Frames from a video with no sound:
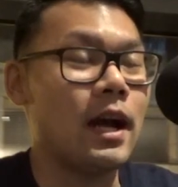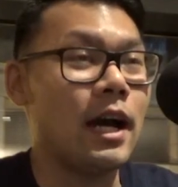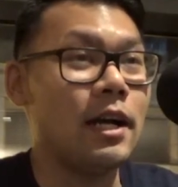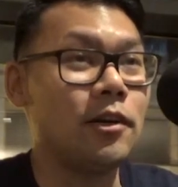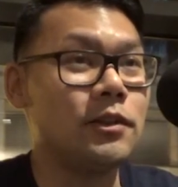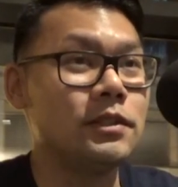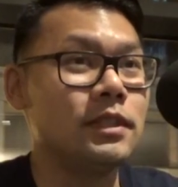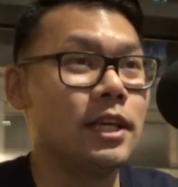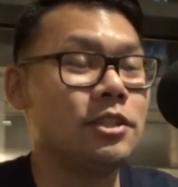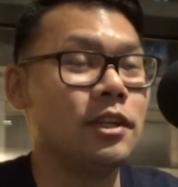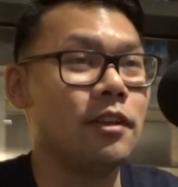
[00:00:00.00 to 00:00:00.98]
I always
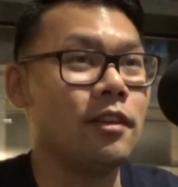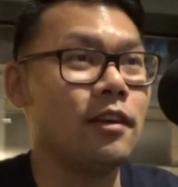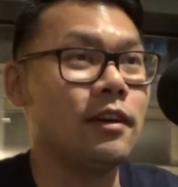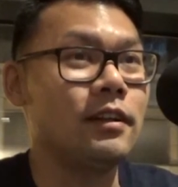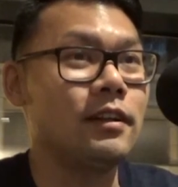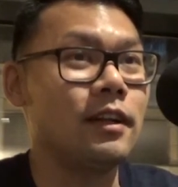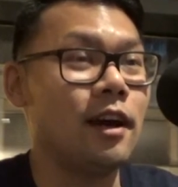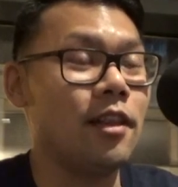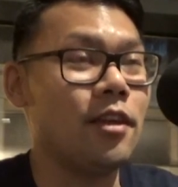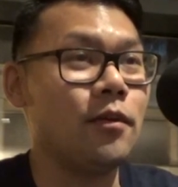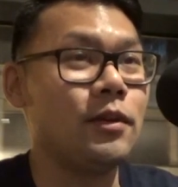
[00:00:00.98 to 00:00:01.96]
actually thought
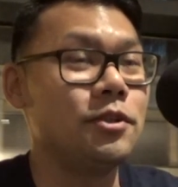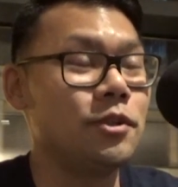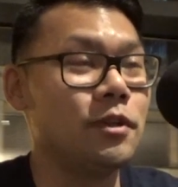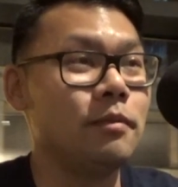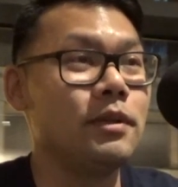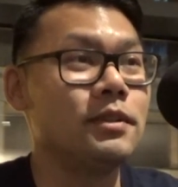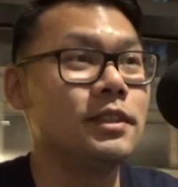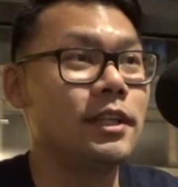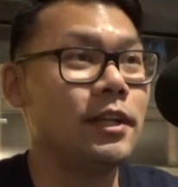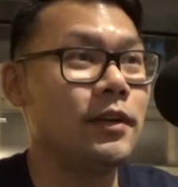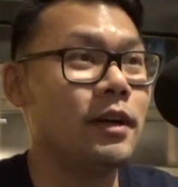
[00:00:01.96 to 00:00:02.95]
when you join the
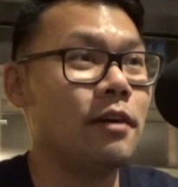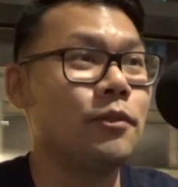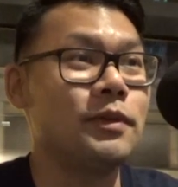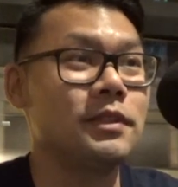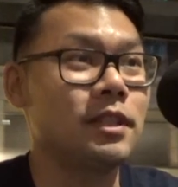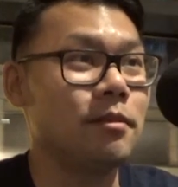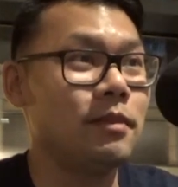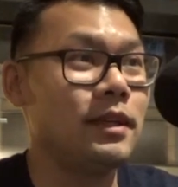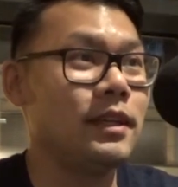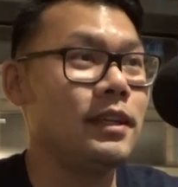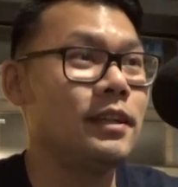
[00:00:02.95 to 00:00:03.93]
military, everyone's gonna
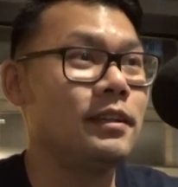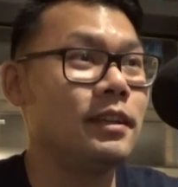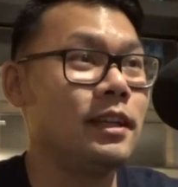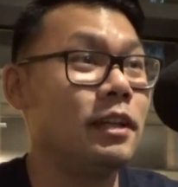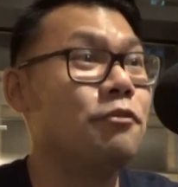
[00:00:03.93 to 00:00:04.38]
be an